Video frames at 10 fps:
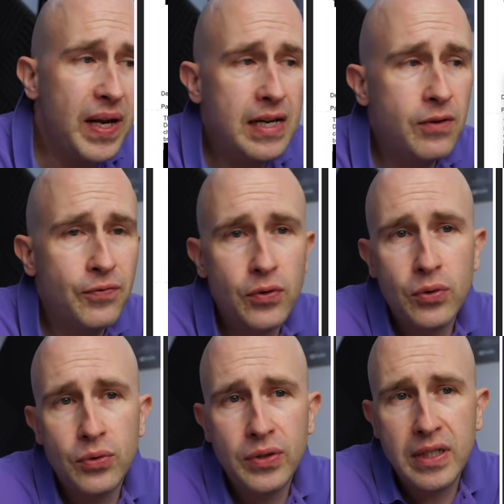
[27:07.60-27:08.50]
paid
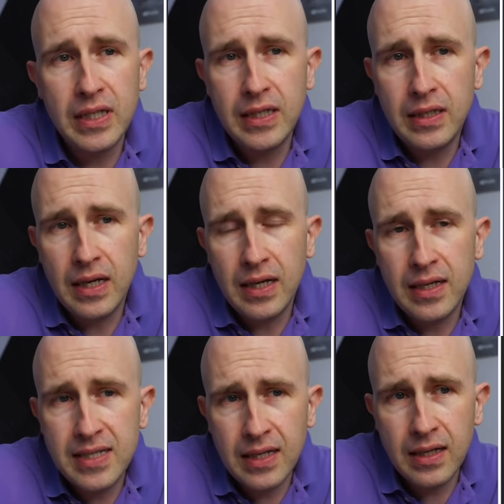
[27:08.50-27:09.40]
for the
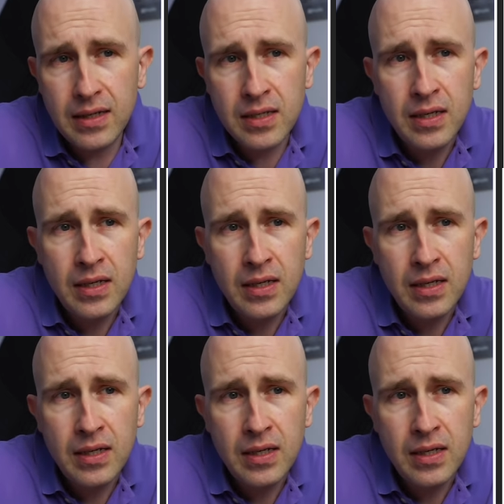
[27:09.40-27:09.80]
ticket.